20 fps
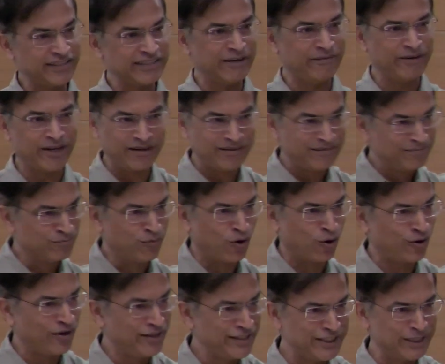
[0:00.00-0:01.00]
they were
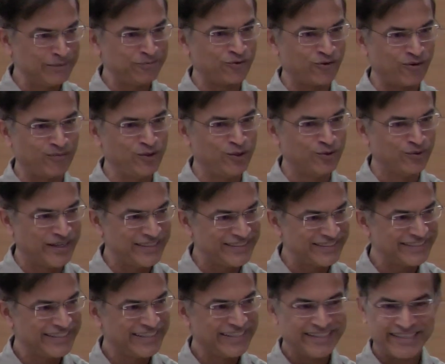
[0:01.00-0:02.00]
borrowing chips from
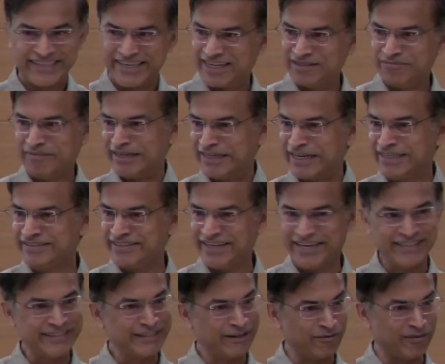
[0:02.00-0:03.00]
US and making
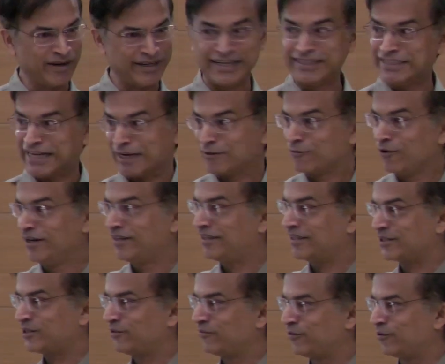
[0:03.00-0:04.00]
things. They were making
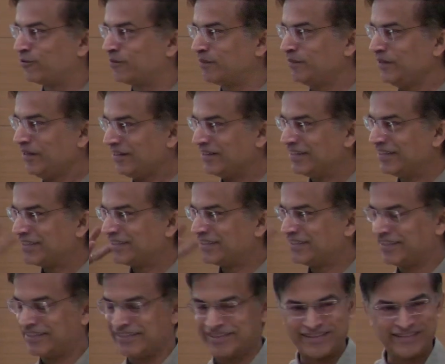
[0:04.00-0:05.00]
calculators, if you remember.
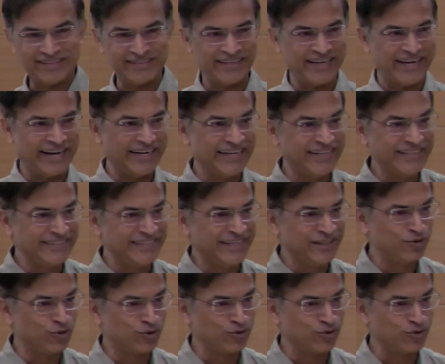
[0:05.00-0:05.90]
The NEC,